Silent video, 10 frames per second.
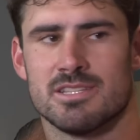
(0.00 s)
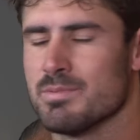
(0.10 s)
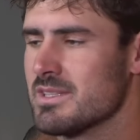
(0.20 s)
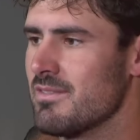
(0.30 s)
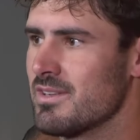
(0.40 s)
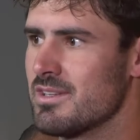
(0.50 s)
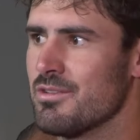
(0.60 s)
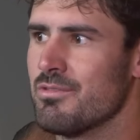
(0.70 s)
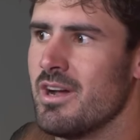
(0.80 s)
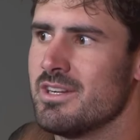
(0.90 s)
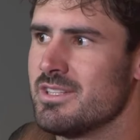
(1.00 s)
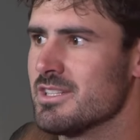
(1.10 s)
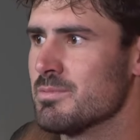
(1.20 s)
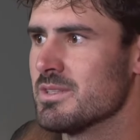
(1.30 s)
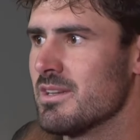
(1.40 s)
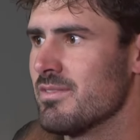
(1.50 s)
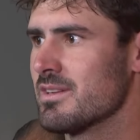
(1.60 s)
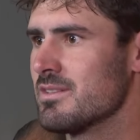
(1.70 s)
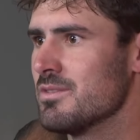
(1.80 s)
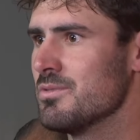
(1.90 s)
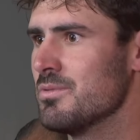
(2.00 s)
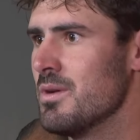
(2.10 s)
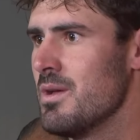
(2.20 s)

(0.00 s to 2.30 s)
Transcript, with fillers: It's specific to the rush. It's specific to